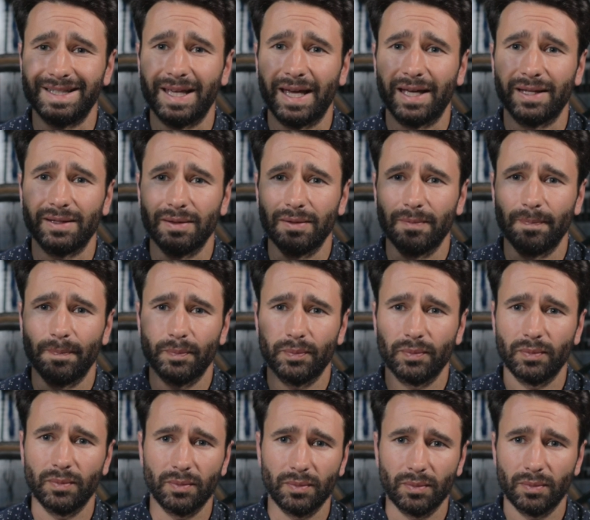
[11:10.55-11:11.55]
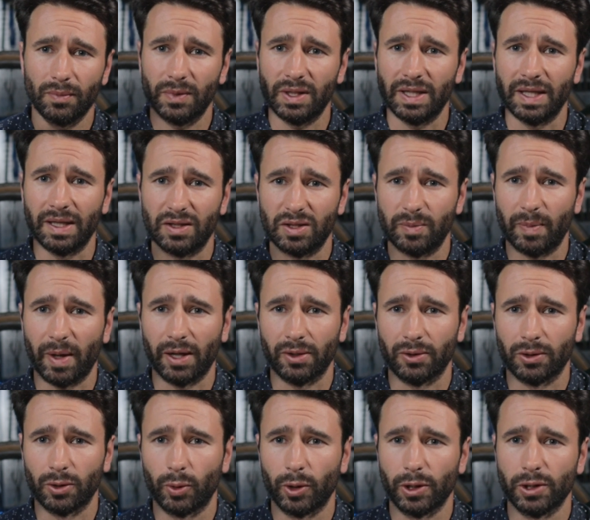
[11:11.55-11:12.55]
get the
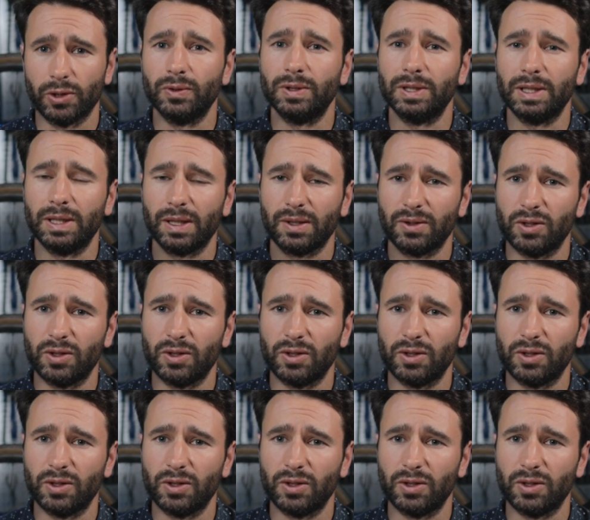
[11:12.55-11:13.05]
expander where you need it.